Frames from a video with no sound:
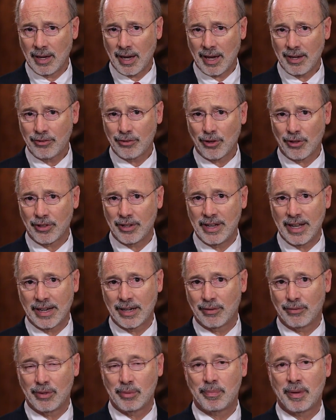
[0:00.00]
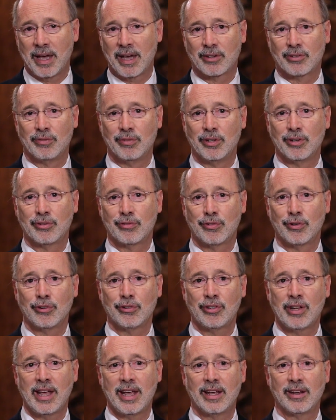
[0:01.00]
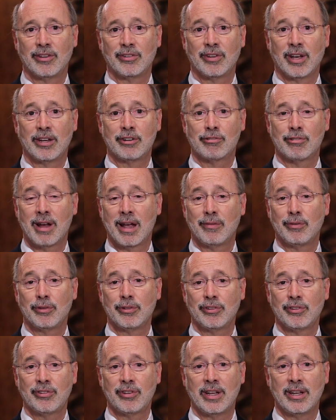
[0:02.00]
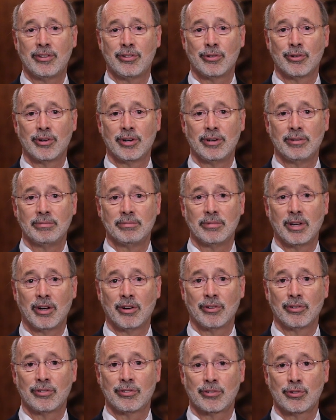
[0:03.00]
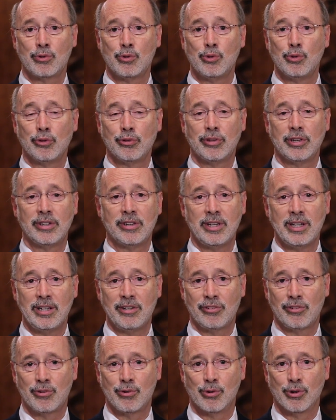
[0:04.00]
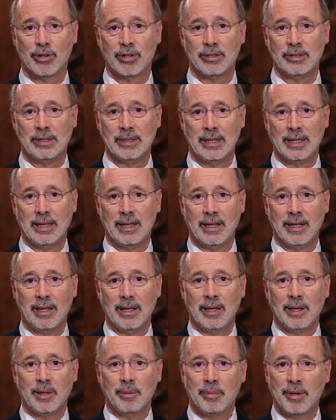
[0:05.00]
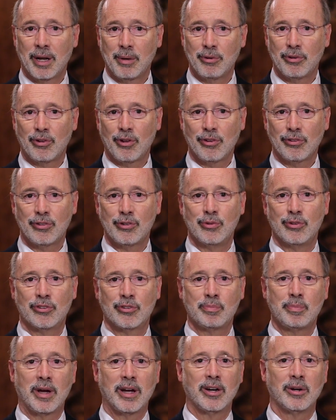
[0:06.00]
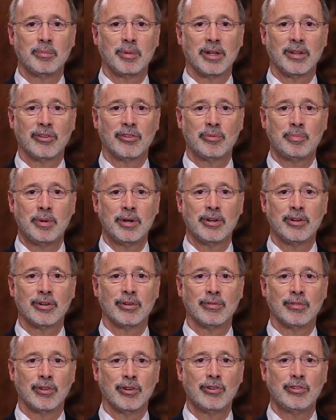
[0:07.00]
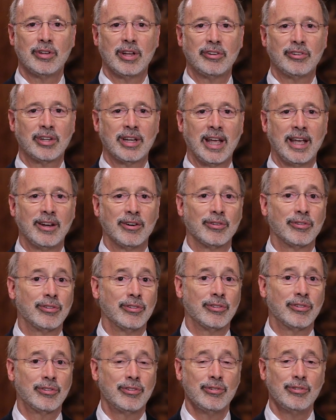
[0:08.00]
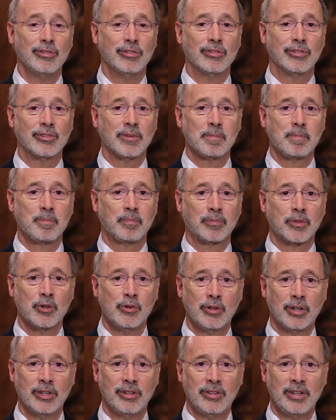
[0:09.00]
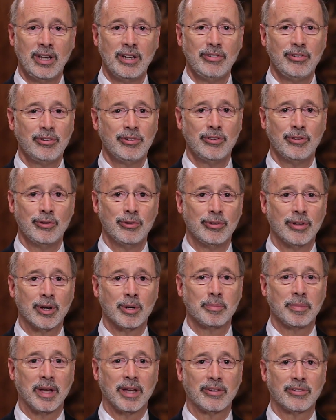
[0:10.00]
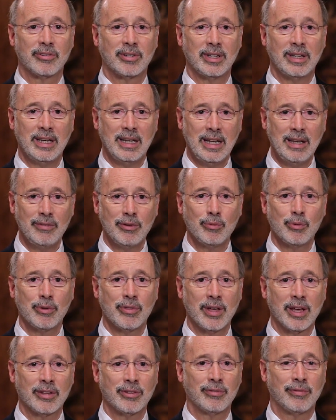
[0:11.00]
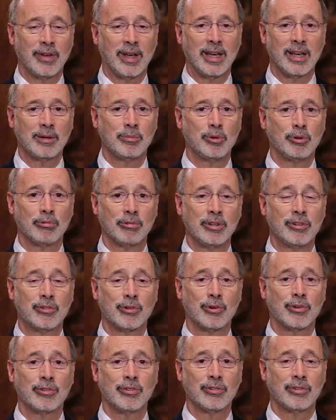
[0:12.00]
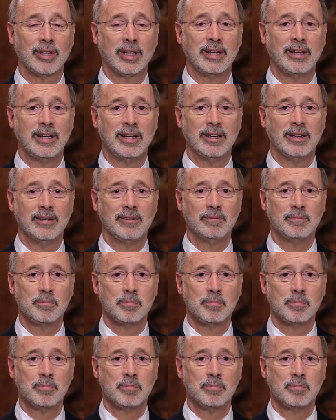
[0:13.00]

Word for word: I saw the negative impacts of this firsthand as I traveled the state during our Schools That Teach tour. But I was also inspired by the spirit of those educators and students who continued to do their best even without the valuable resources they needed.